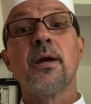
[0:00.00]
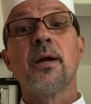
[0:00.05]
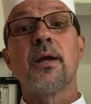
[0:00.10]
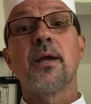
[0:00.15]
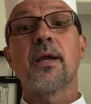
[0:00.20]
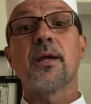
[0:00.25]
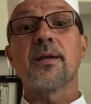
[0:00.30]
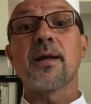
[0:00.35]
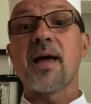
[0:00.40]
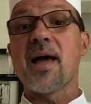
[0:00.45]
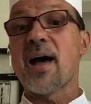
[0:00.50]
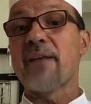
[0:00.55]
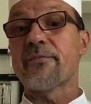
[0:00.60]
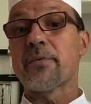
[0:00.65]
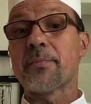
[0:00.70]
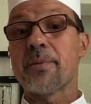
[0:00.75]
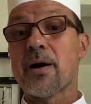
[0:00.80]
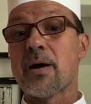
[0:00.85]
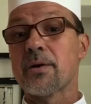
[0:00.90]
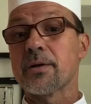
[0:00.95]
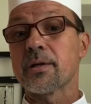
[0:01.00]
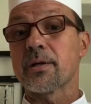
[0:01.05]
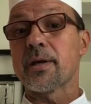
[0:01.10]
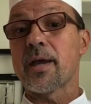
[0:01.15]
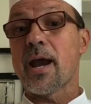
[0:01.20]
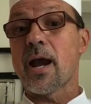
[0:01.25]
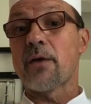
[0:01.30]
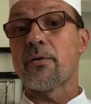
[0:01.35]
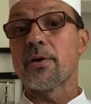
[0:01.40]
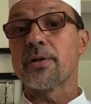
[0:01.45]
and a half a pound of
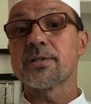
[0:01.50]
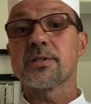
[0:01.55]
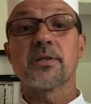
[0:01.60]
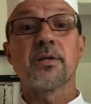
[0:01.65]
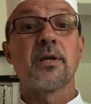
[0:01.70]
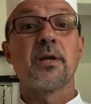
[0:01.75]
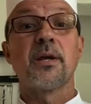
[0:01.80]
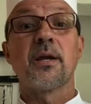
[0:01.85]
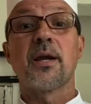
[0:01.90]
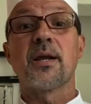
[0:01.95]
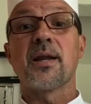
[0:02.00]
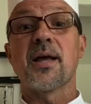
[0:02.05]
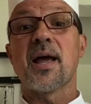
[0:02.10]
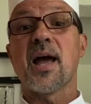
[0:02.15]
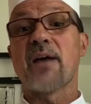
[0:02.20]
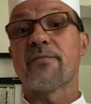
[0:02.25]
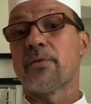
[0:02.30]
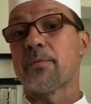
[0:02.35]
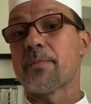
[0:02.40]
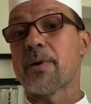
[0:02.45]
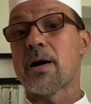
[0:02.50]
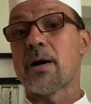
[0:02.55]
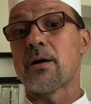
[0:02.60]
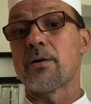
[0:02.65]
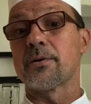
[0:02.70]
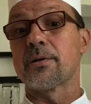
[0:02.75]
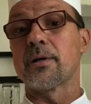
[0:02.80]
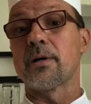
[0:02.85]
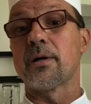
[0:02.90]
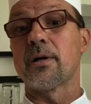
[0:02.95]
carrots and a half a
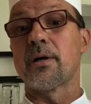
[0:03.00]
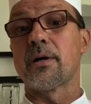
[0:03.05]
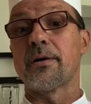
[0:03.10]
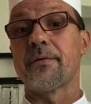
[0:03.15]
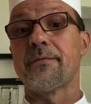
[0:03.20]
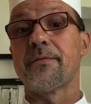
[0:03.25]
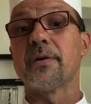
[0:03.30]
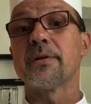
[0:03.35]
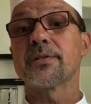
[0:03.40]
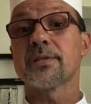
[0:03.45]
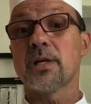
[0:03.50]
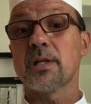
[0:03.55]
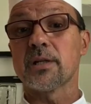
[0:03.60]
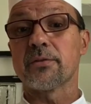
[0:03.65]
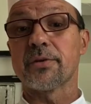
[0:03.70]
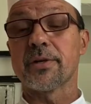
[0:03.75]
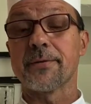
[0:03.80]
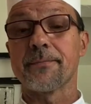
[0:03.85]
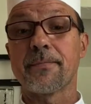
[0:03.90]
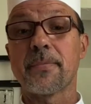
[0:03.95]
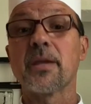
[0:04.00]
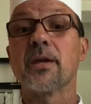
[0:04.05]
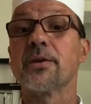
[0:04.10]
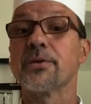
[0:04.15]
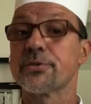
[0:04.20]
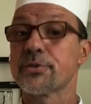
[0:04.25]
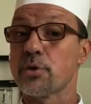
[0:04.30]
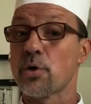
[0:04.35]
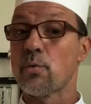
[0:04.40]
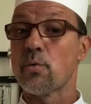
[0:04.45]
pound of celery,
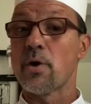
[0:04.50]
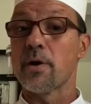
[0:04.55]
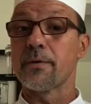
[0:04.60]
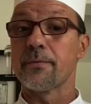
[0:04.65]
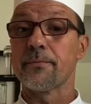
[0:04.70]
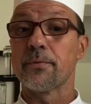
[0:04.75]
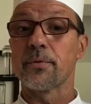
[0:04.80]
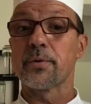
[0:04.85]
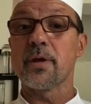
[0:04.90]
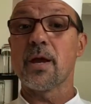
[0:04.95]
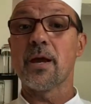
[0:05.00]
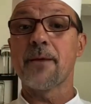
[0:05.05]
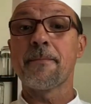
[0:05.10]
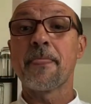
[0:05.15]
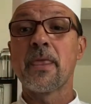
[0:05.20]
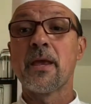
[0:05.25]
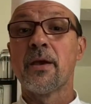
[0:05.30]
and so on, okay?